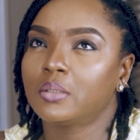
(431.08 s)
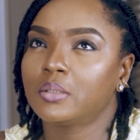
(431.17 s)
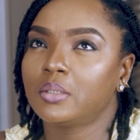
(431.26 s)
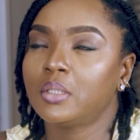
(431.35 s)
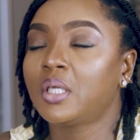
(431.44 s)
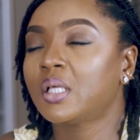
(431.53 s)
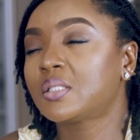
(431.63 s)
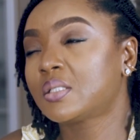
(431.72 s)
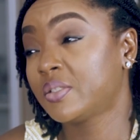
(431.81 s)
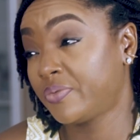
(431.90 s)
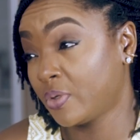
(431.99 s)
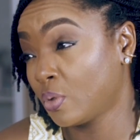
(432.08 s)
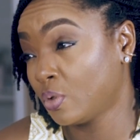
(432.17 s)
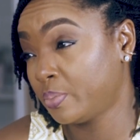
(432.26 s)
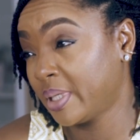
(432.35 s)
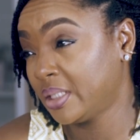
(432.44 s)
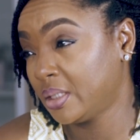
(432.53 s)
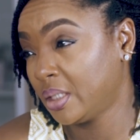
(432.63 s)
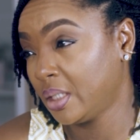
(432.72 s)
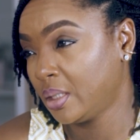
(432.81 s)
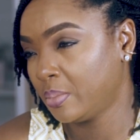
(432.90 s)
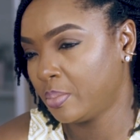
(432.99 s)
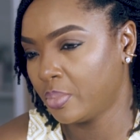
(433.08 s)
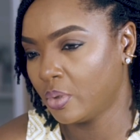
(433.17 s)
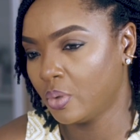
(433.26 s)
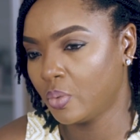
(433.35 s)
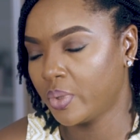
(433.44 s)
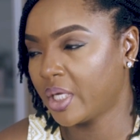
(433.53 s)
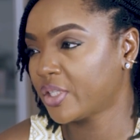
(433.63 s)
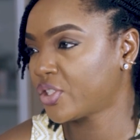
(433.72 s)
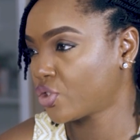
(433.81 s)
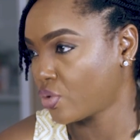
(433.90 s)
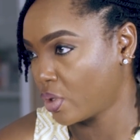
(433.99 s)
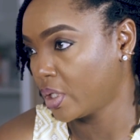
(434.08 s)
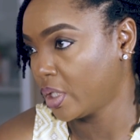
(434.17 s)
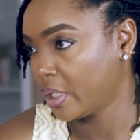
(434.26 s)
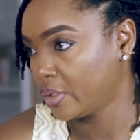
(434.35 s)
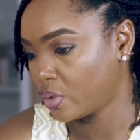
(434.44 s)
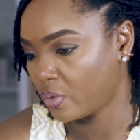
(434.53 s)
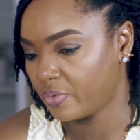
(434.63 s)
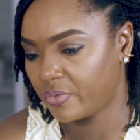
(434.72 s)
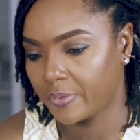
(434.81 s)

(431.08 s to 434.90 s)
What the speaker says: It gets difficult by the day, but we get stronger and tougher.